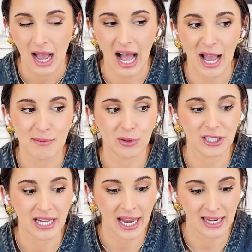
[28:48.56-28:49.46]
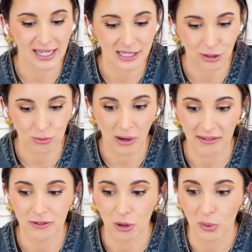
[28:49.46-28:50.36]
I'm pretending to
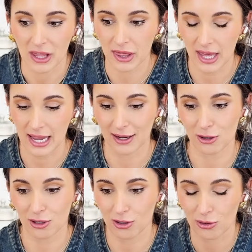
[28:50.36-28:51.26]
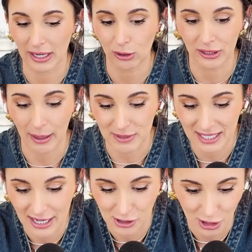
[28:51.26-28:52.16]
ruffle with a crinkled up
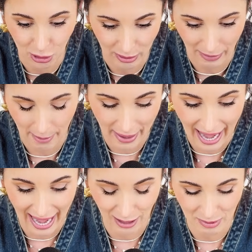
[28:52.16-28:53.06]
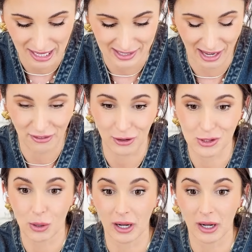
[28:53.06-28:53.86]
tissue in my bag because I feel so